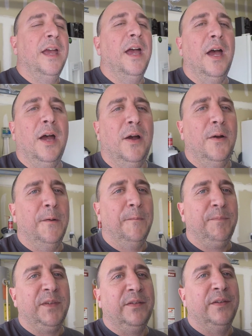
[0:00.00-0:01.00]

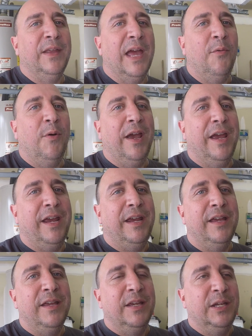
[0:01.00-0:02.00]
So that way
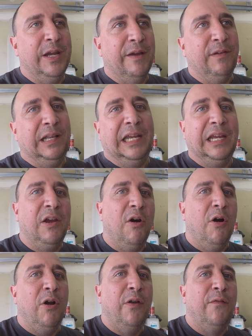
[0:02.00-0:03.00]
you have a lead
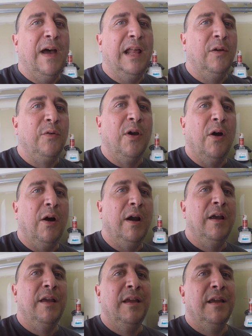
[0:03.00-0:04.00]
car and a follow car.
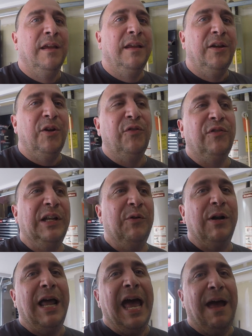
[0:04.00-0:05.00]
Usually
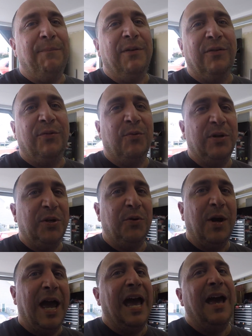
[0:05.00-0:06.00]
what happens when
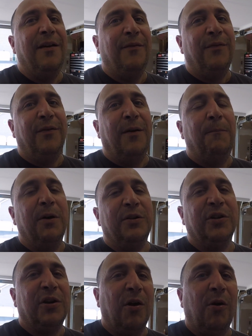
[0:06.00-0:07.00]
you have a
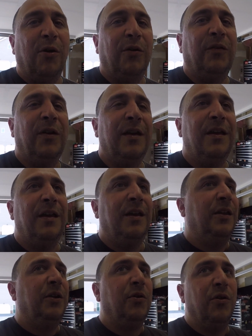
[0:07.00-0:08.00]
bunch of cars,
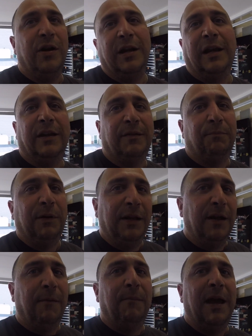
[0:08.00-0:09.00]
you're going to get
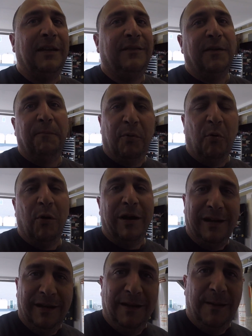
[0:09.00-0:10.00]
split up at some point.